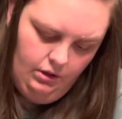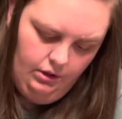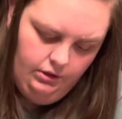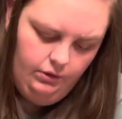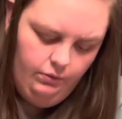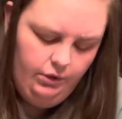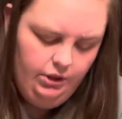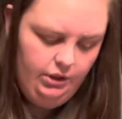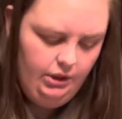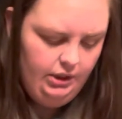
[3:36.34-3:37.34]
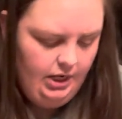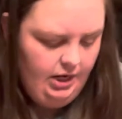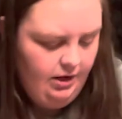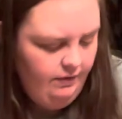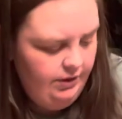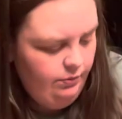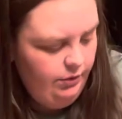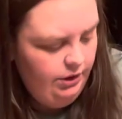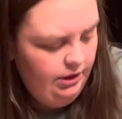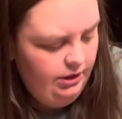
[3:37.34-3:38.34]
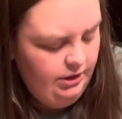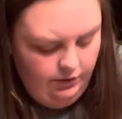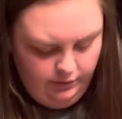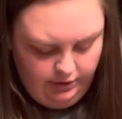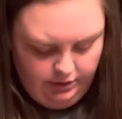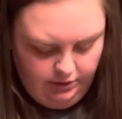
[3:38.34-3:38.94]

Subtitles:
So what you need to have is one continuous